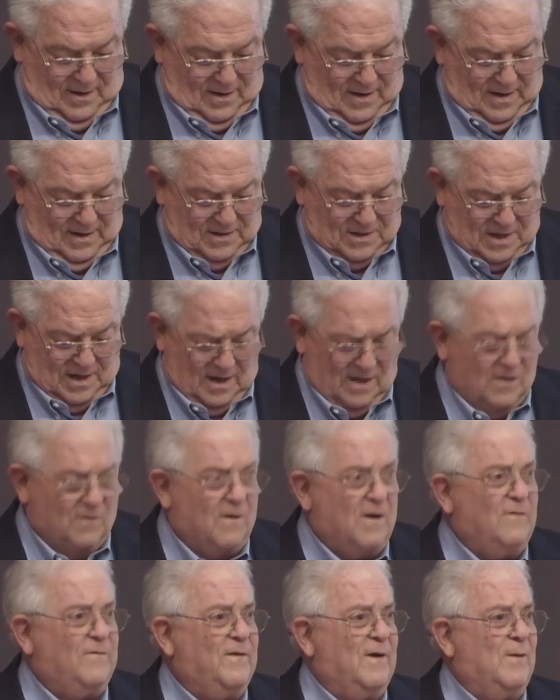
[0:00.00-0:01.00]
In
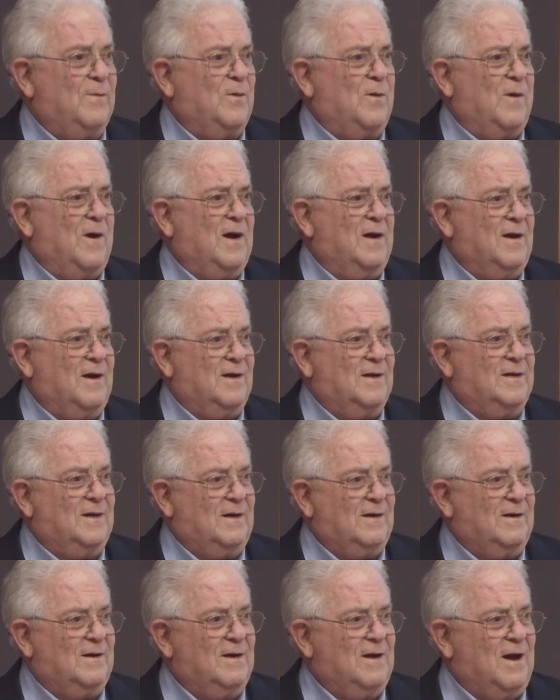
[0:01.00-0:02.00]
January, February
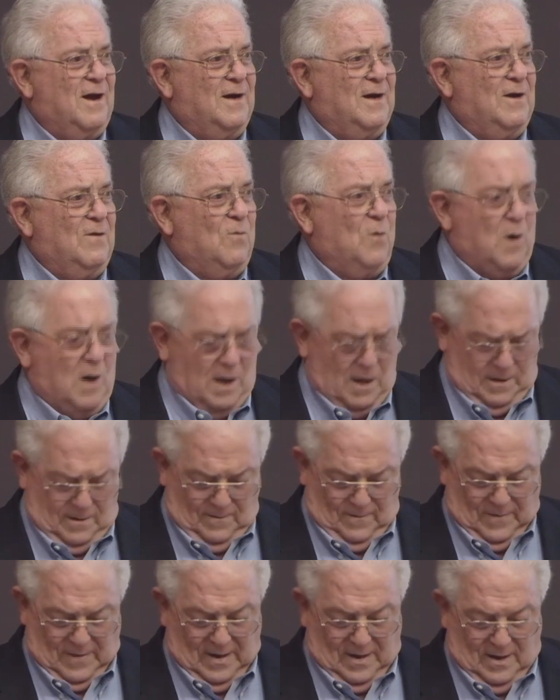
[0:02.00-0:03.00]
1991,
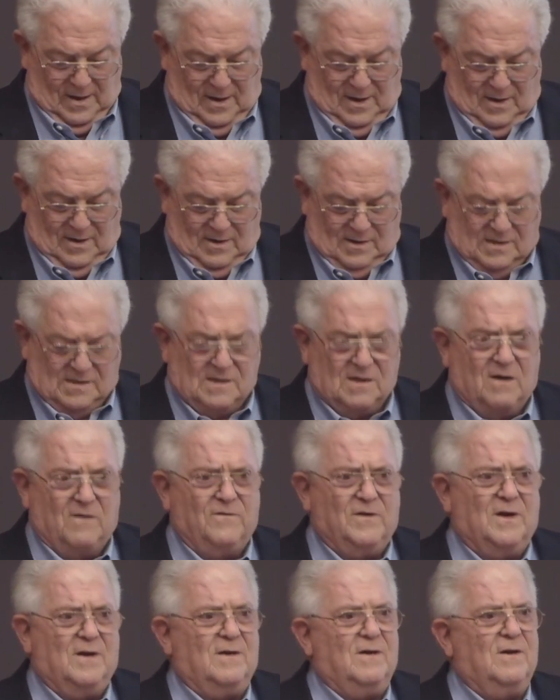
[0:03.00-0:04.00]
the
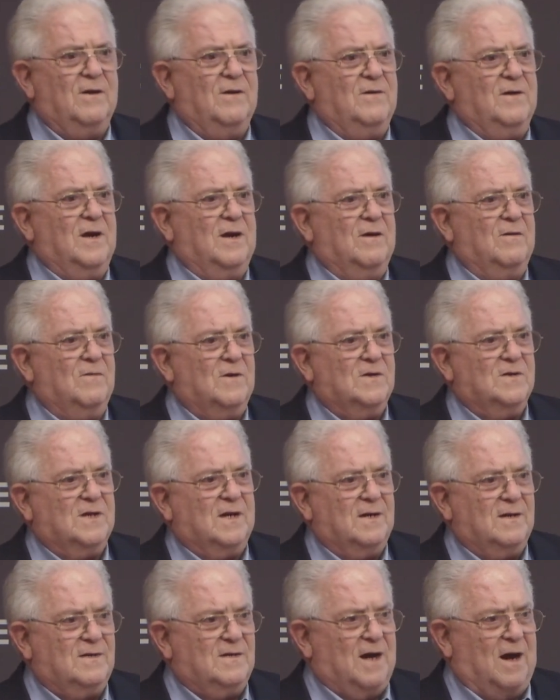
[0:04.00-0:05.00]
Soviet Union was
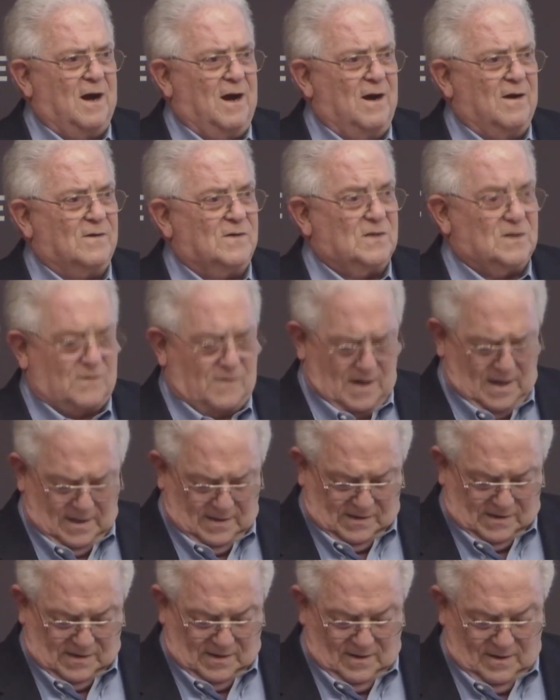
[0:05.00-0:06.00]
in dire
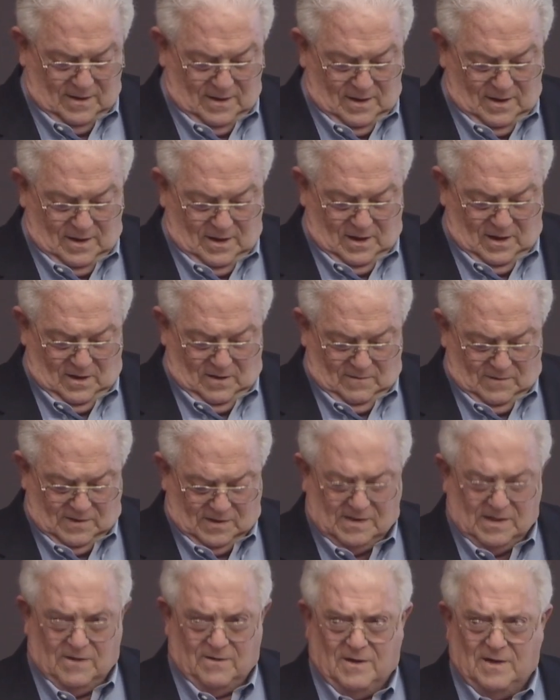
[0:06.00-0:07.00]
straits with
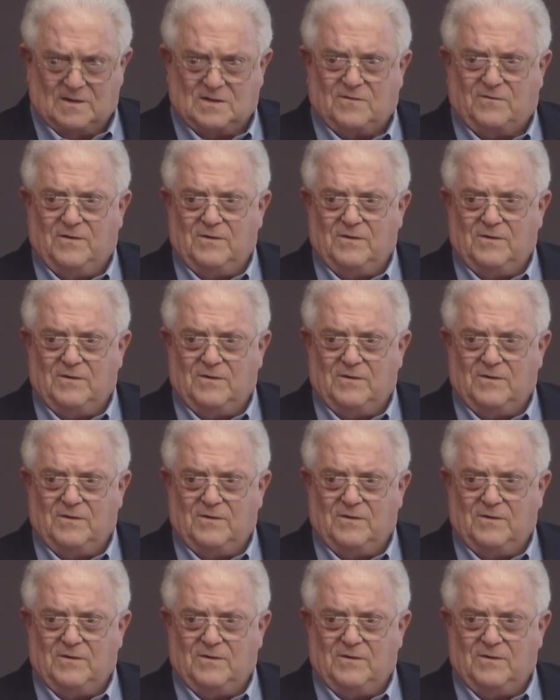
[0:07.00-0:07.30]
serious